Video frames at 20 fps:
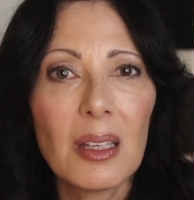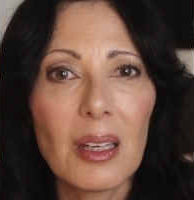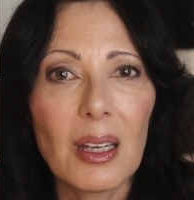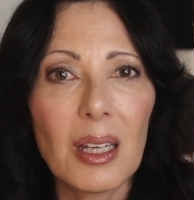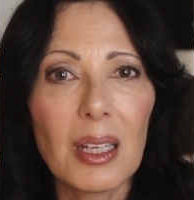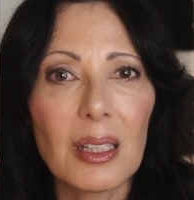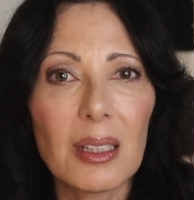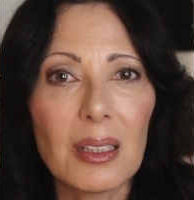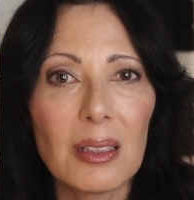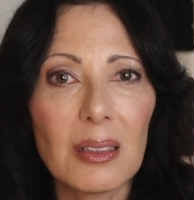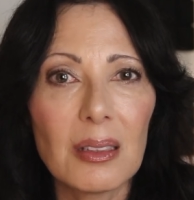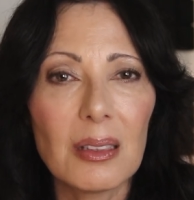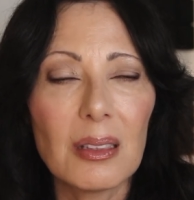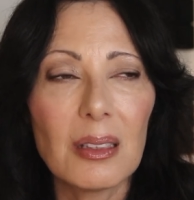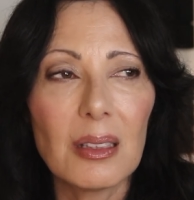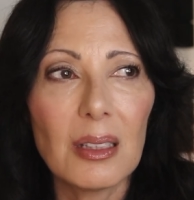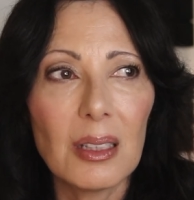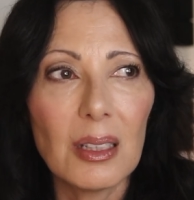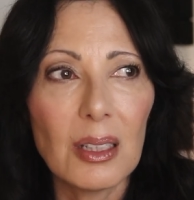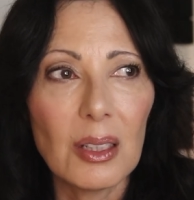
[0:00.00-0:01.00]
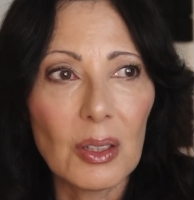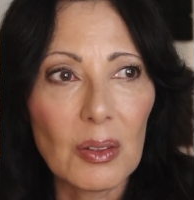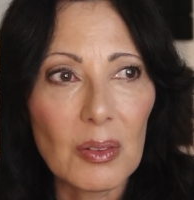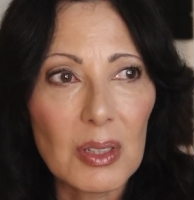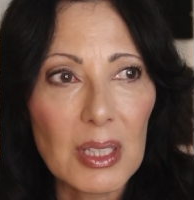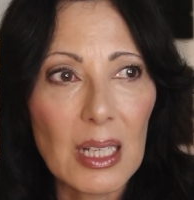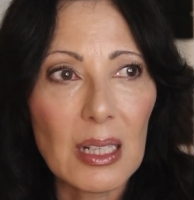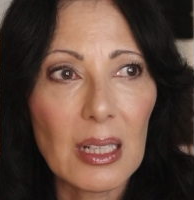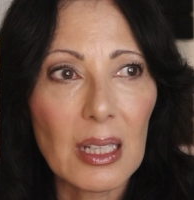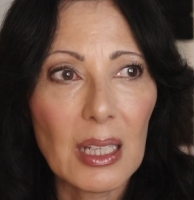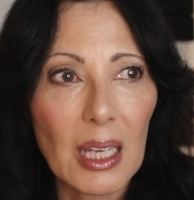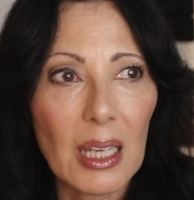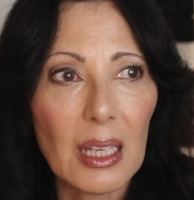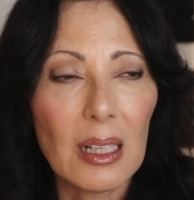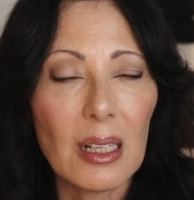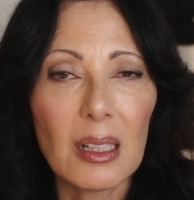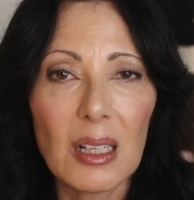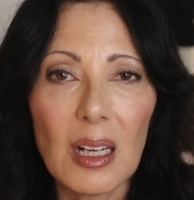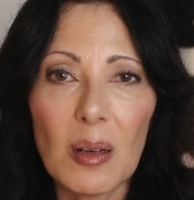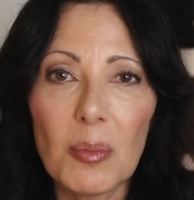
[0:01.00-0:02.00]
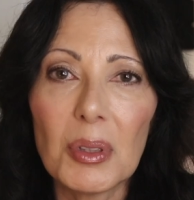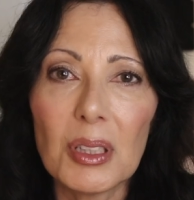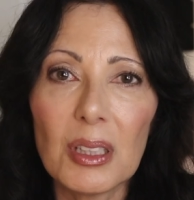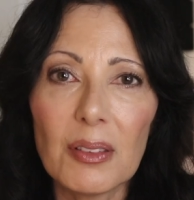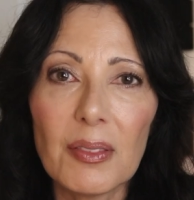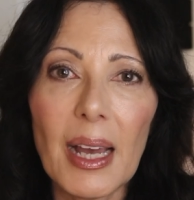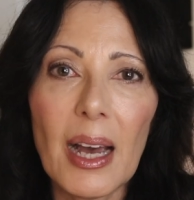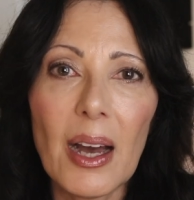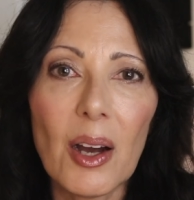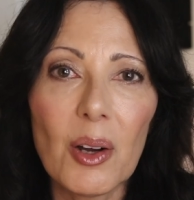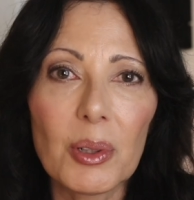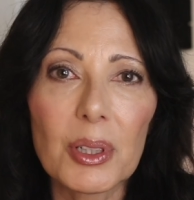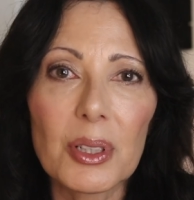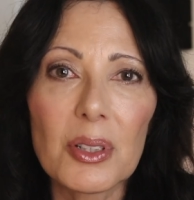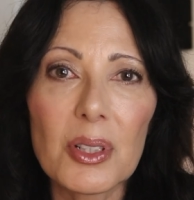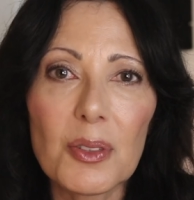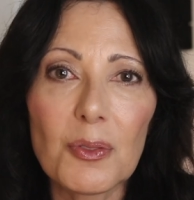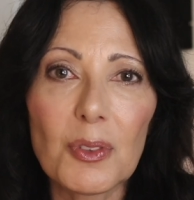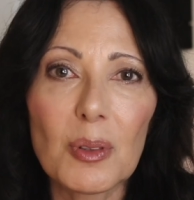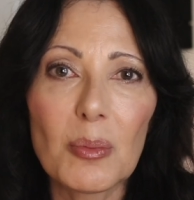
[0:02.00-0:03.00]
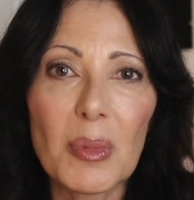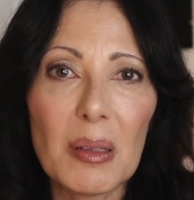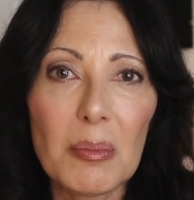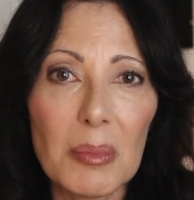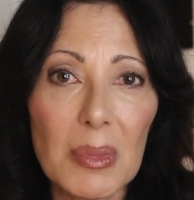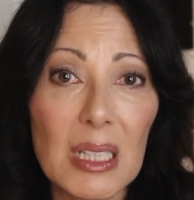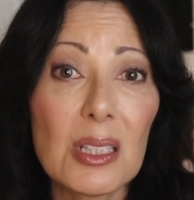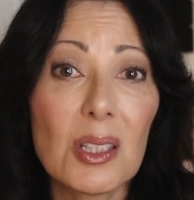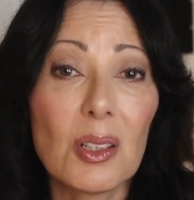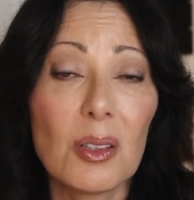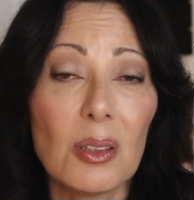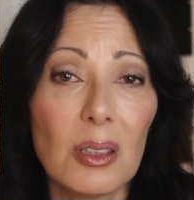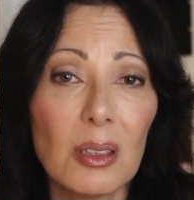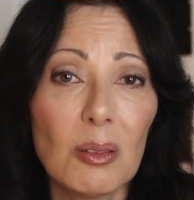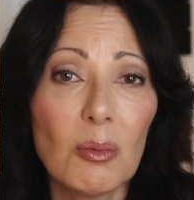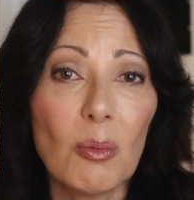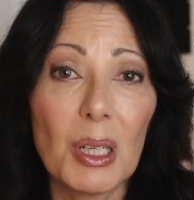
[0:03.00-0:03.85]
I can, dedicate a couple of hours for my mental